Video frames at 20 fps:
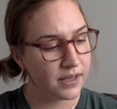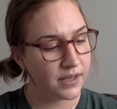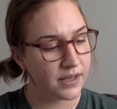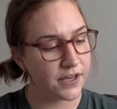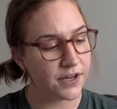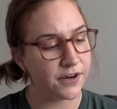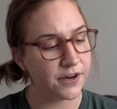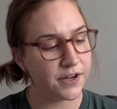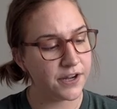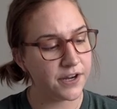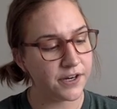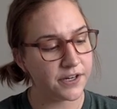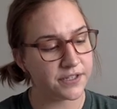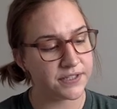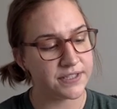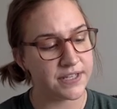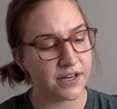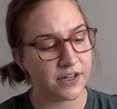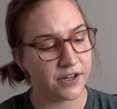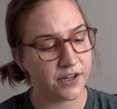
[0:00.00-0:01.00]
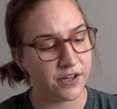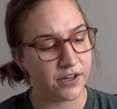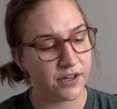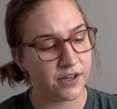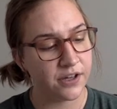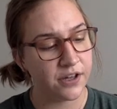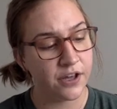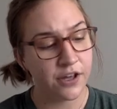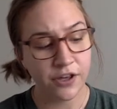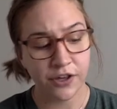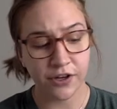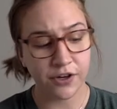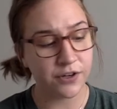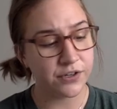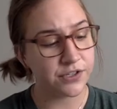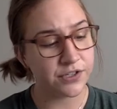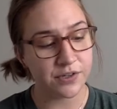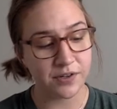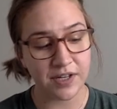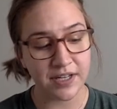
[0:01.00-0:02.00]
Here, said Cook.
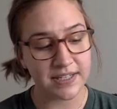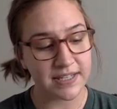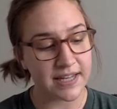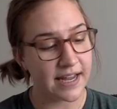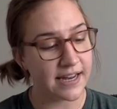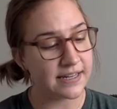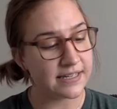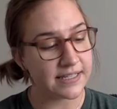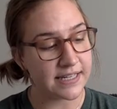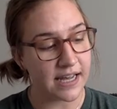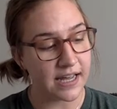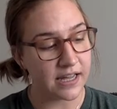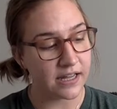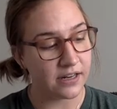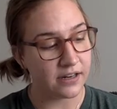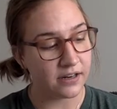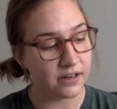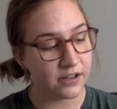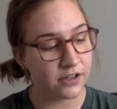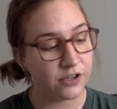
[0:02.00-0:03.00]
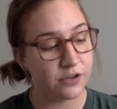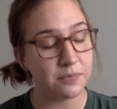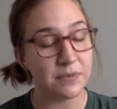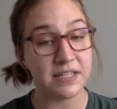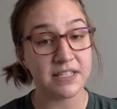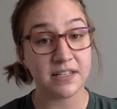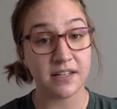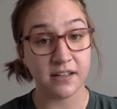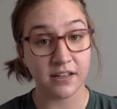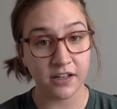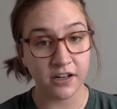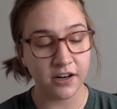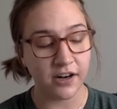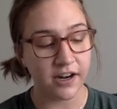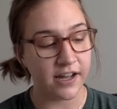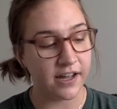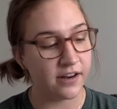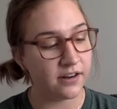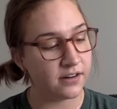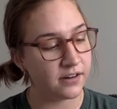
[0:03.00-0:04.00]
Your duties ain't done. You must clear
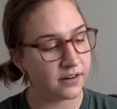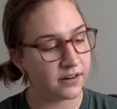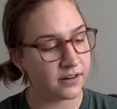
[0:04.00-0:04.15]
it."